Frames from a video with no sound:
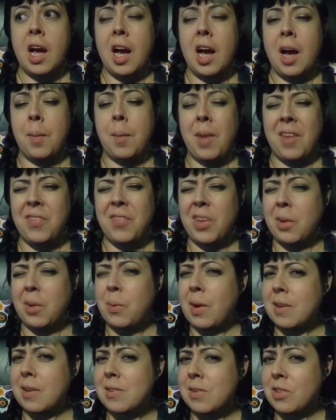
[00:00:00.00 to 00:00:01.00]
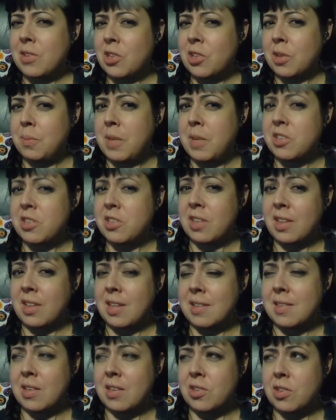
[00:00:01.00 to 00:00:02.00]
um, i feel like we also should mention that
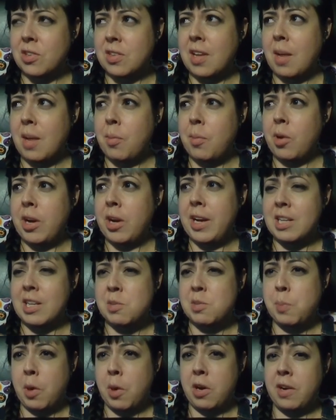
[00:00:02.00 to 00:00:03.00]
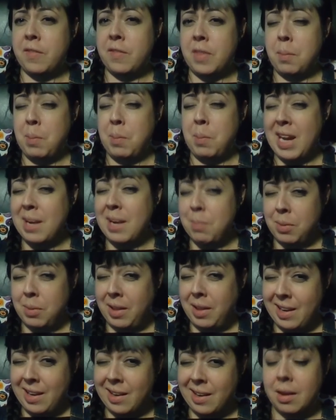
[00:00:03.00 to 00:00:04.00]
the essentials library is part of the paid
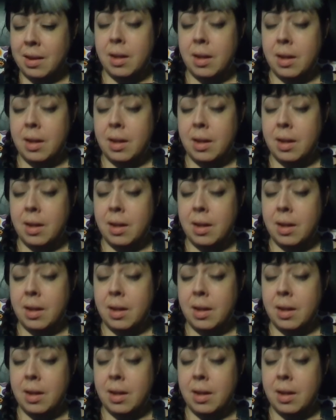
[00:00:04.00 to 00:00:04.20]
plan